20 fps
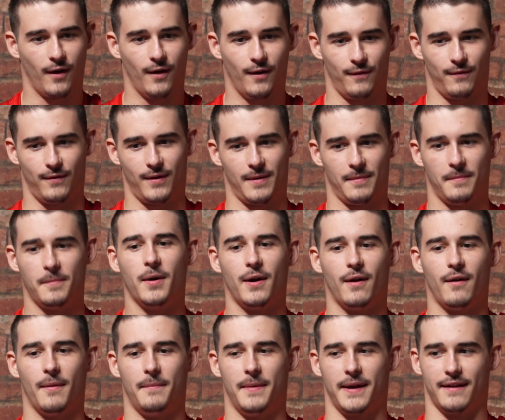hopefully
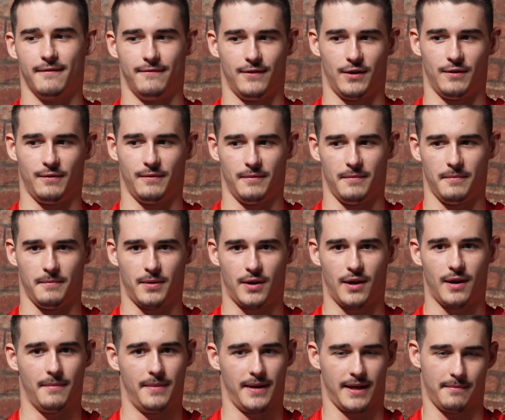put out a bigger vault,
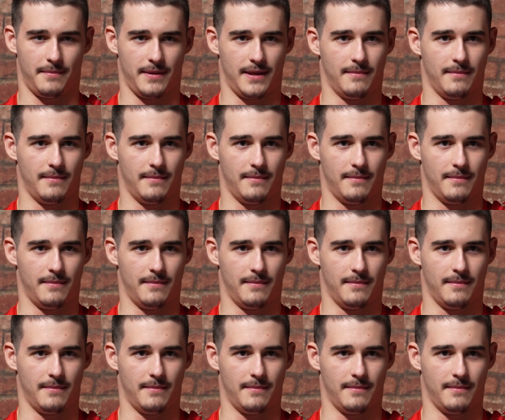put out a bigger